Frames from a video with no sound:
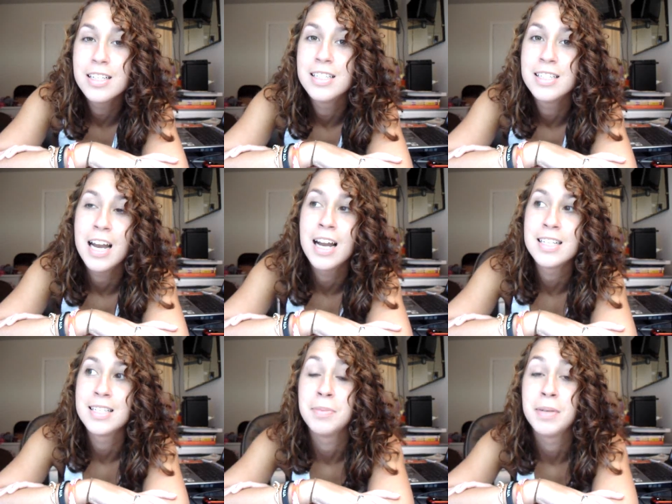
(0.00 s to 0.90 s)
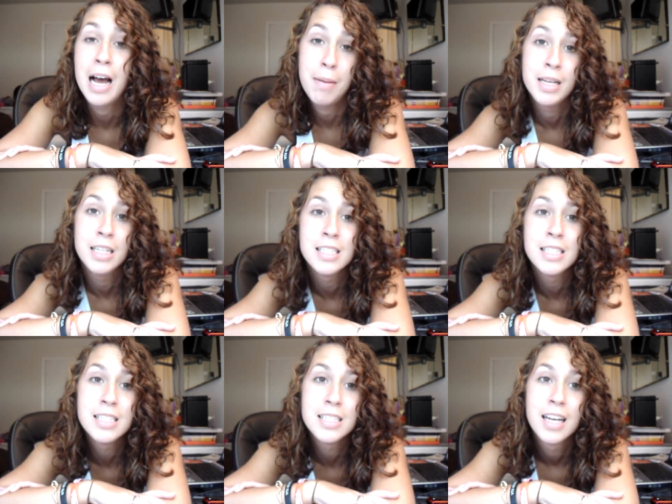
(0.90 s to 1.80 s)
send us some
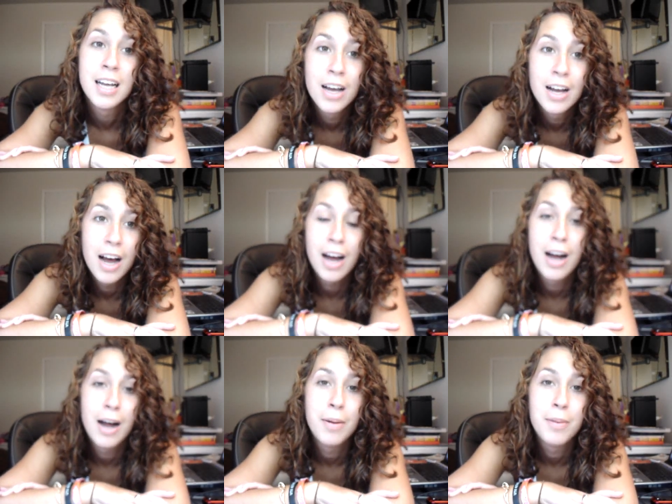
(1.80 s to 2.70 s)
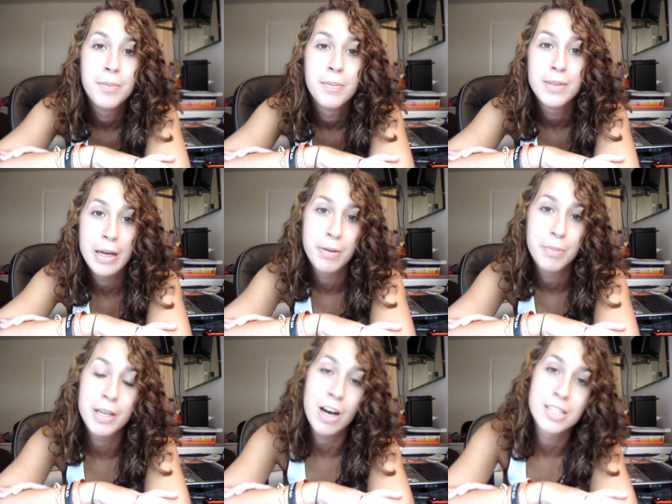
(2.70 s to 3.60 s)
comments, um, that
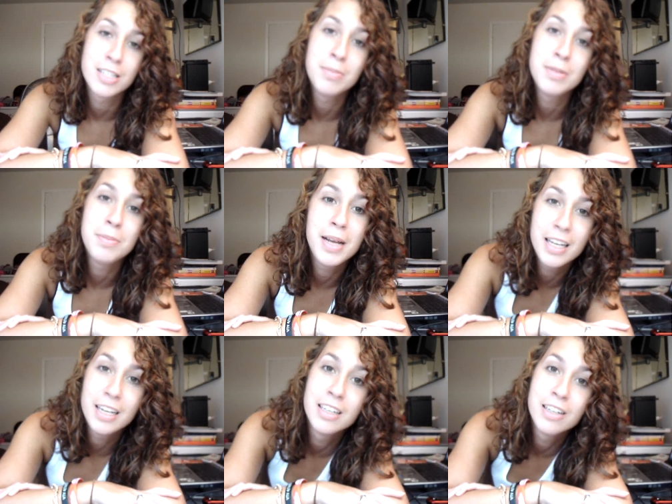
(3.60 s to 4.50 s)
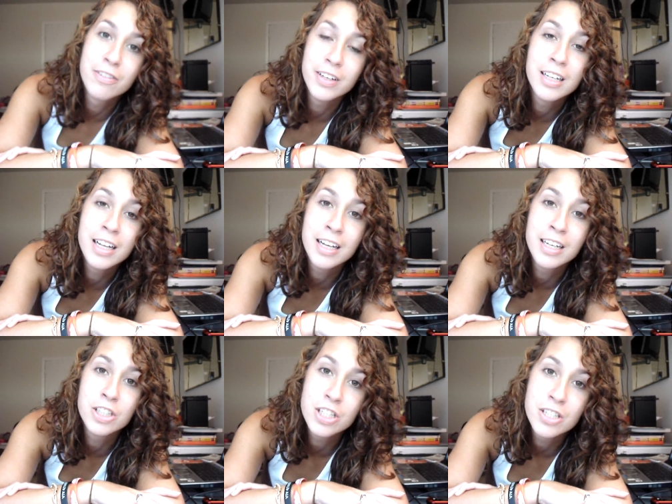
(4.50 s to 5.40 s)
would be awesome to make Kiera feel
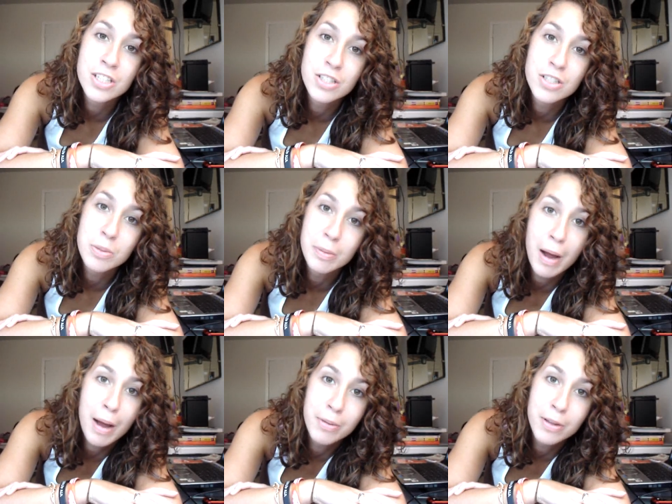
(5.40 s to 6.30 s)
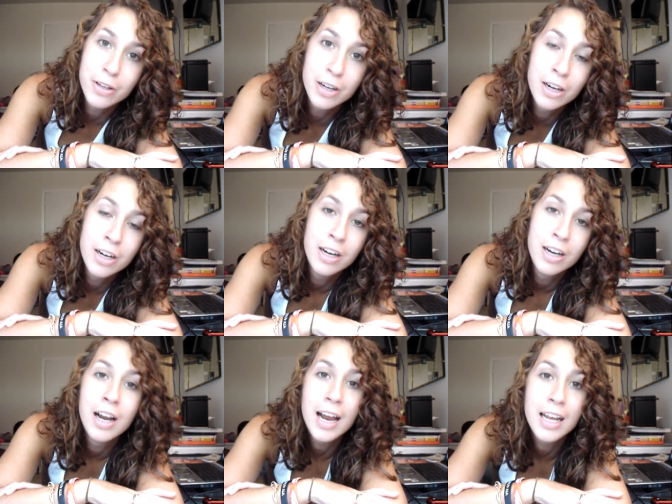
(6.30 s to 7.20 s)
like she's super popular
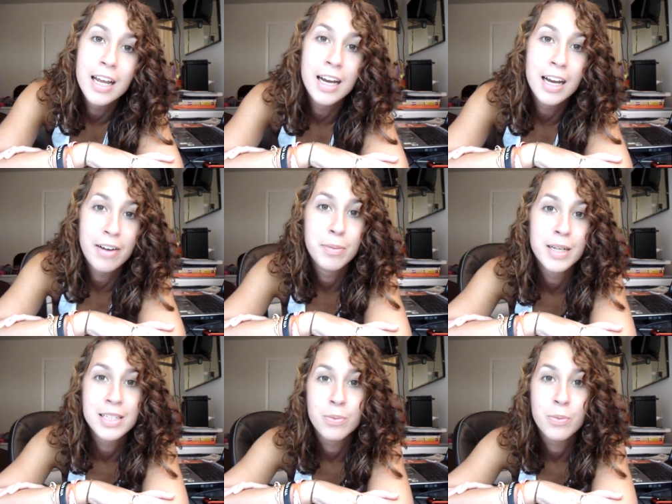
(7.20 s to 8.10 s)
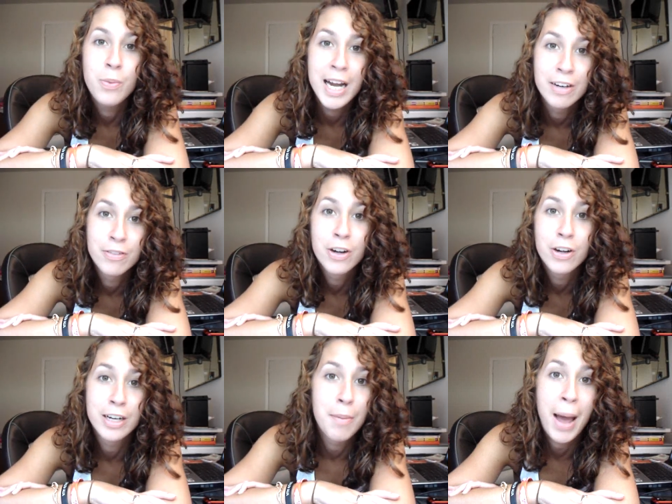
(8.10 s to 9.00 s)
and everybody's waiting for
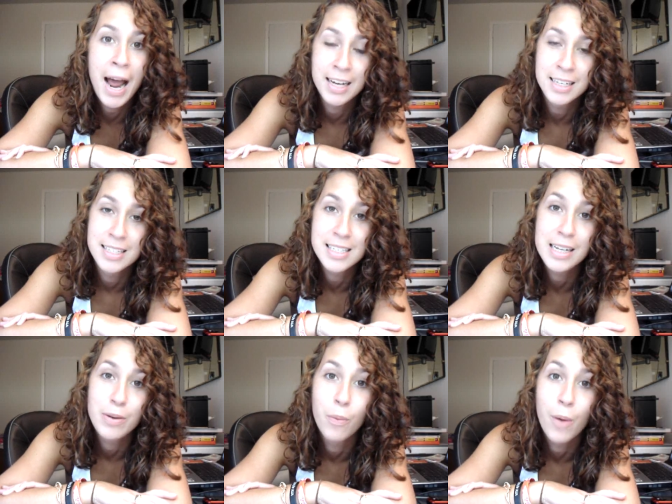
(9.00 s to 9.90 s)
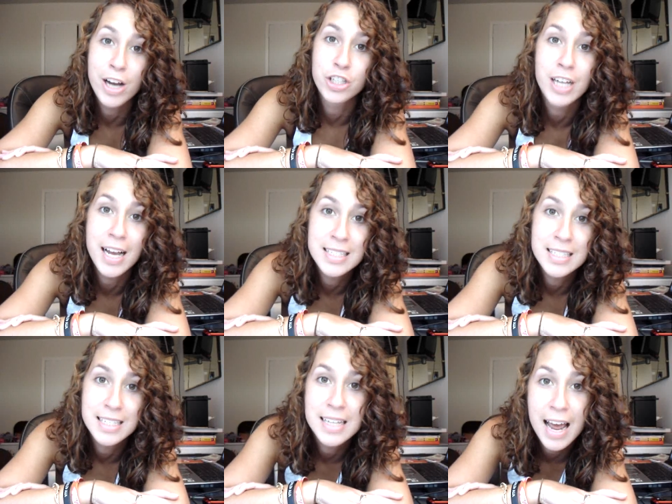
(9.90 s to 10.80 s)
her to come back to see what she
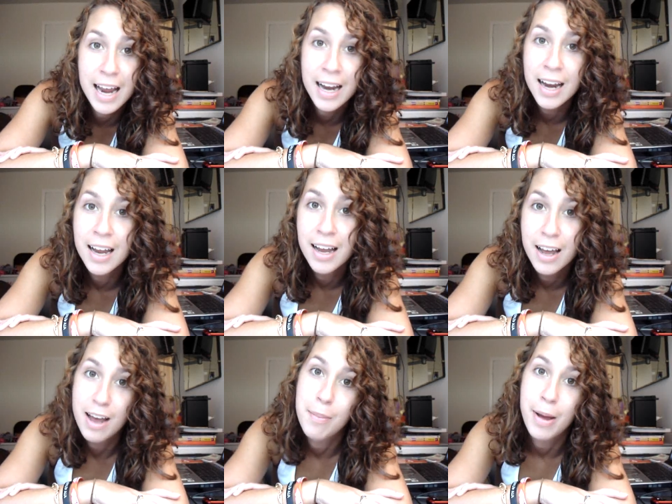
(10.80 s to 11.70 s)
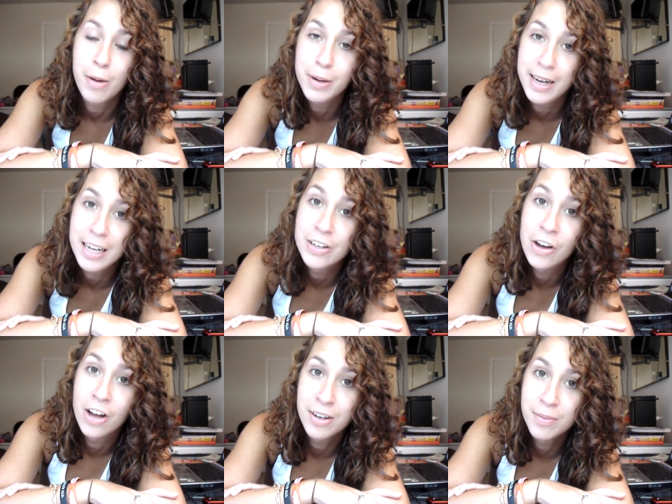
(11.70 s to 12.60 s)
has to say about Breaking
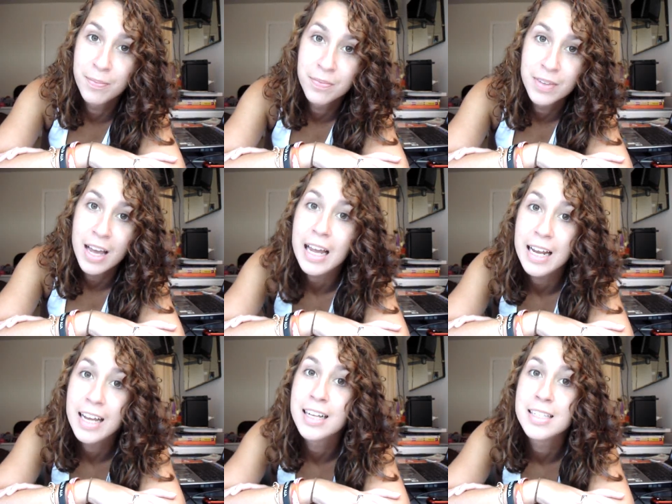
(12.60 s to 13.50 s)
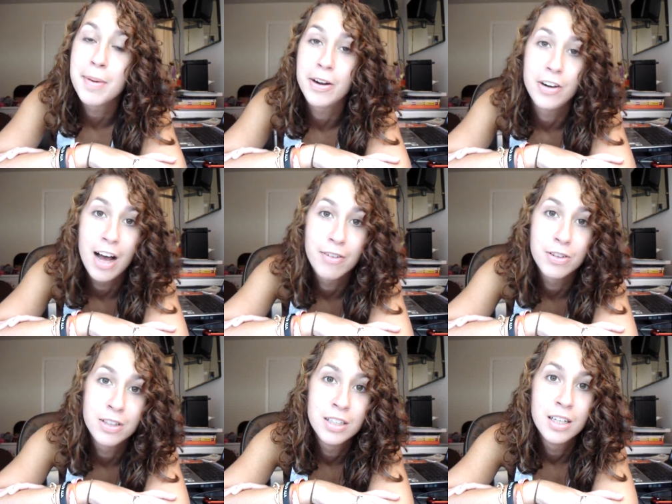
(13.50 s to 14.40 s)
Dawn and about her
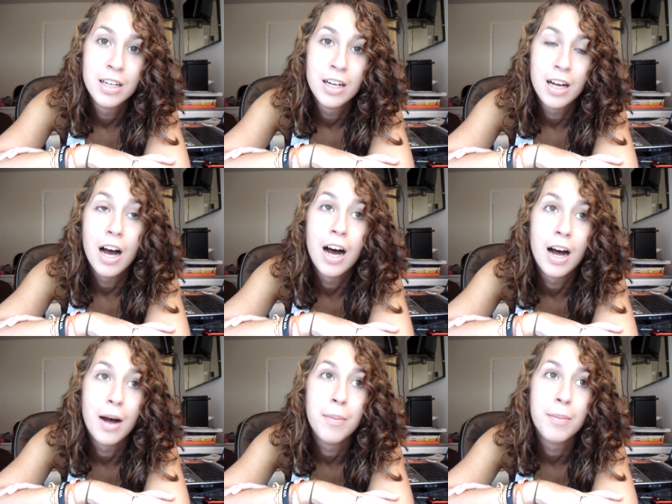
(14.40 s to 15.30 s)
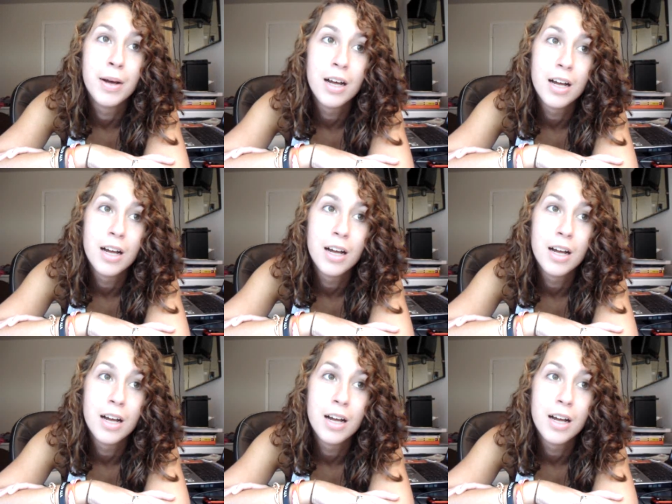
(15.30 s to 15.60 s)
novel. Um,